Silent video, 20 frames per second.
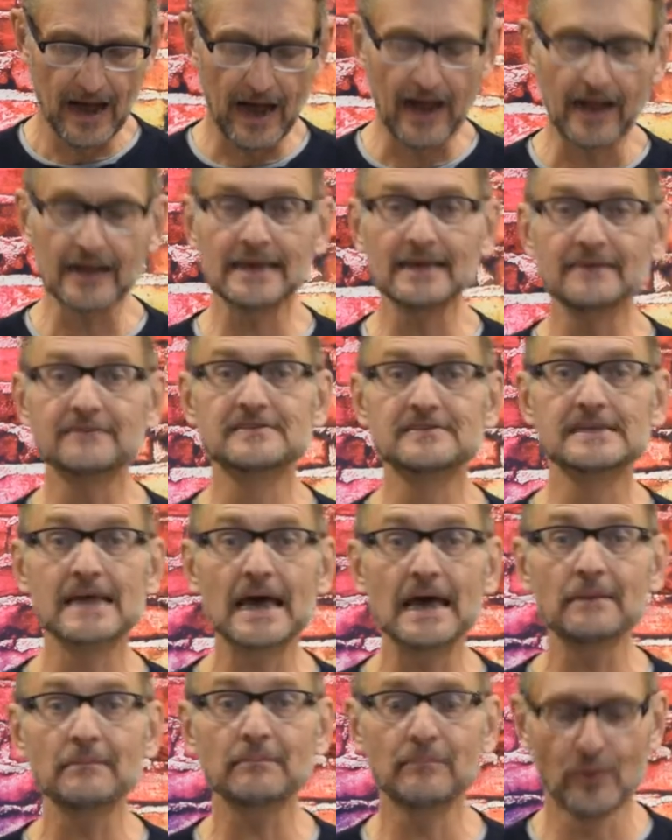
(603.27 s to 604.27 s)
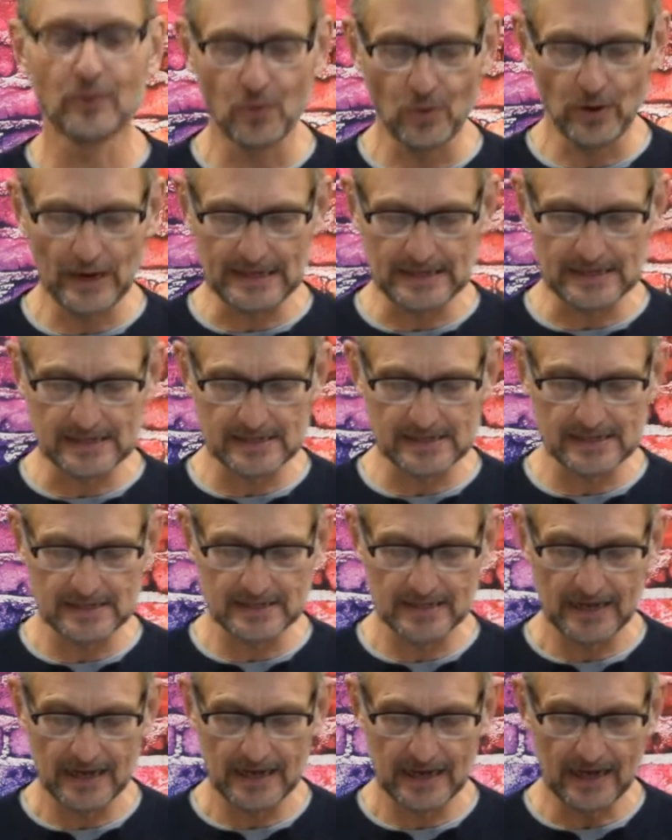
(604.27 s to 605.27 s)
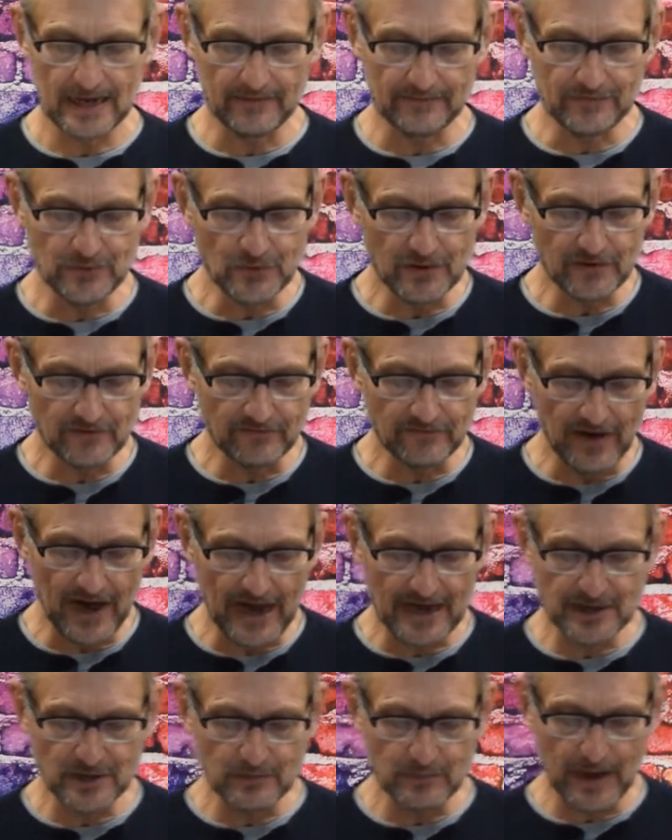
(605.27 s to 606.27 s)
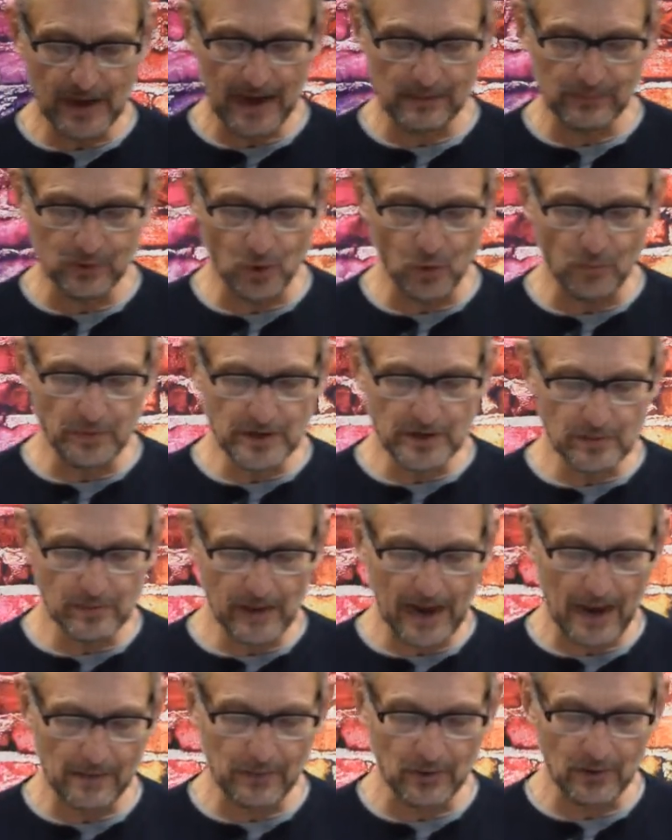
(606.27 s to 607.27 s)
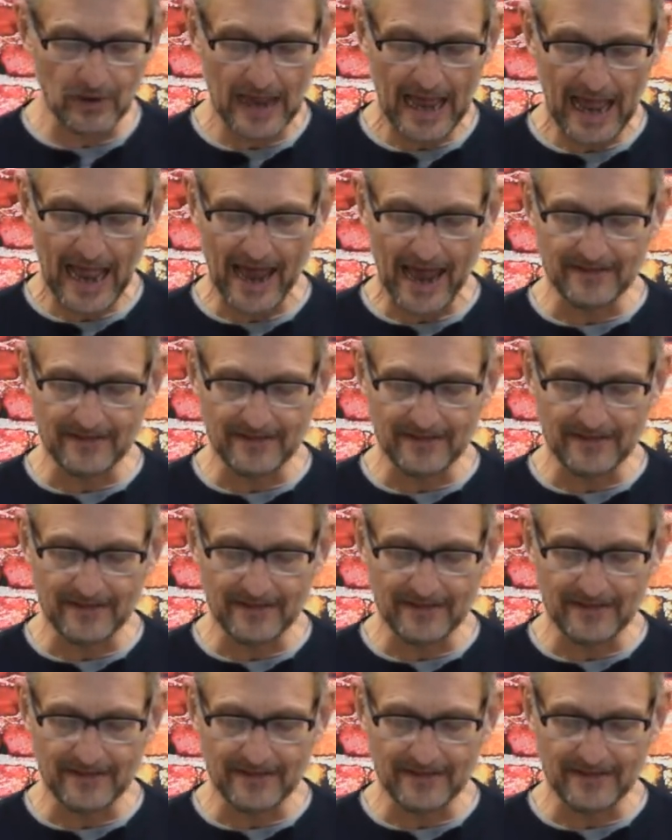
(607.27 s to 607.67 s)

I'll give 10 points if you can find your Bible, open your Bible,